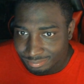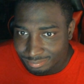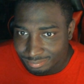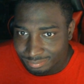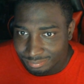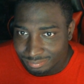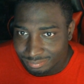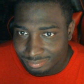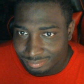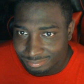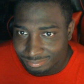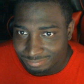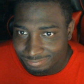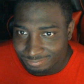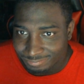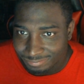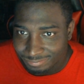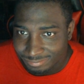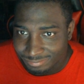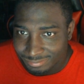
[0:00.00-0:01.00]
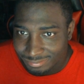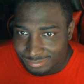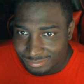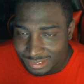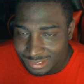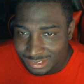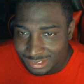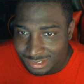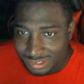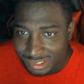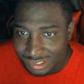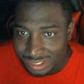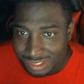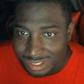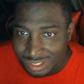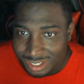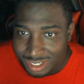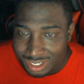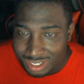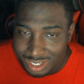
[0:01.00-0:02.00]
Mm.
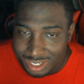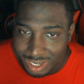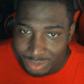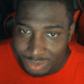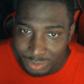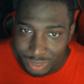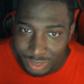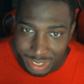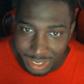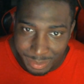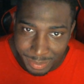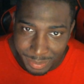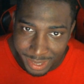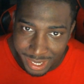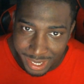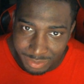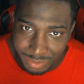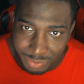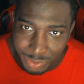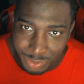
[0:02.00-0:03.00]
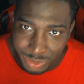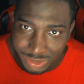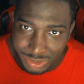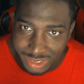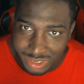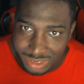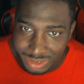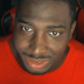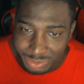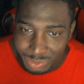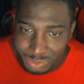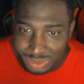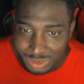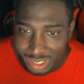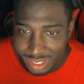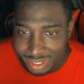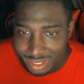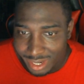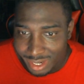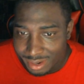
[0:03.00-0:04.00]
I want to get Pan at fourteen, so we'll
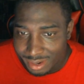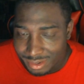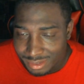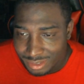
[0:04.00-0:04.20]
take that.